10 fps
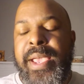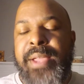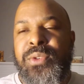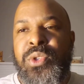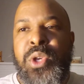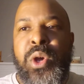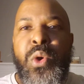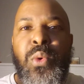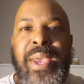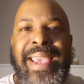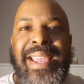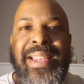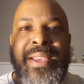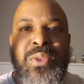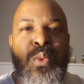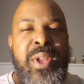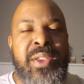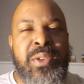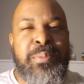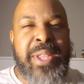And so it is one
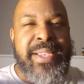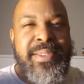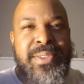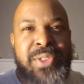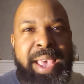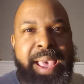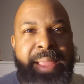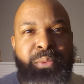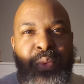of those places that